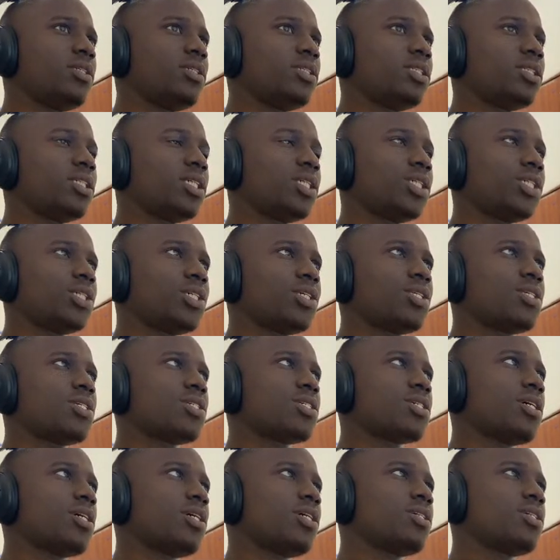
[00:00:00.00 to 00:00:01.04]
such as these
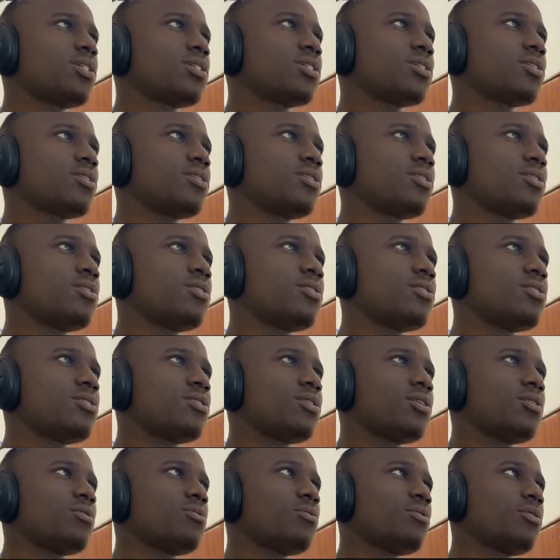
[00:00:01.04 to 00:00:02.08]
highs, these
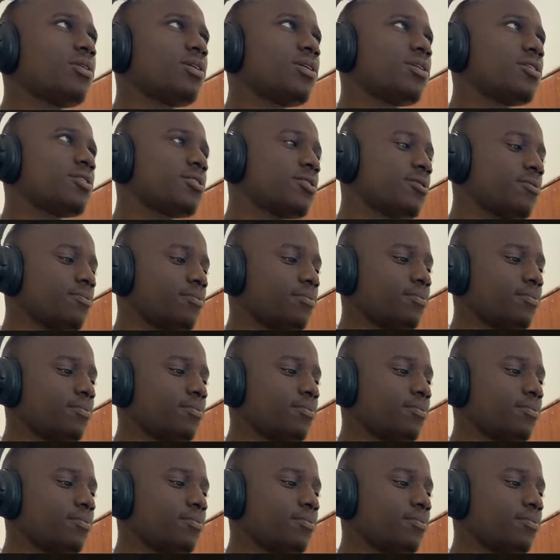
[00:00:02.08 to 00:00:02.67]
eco highs.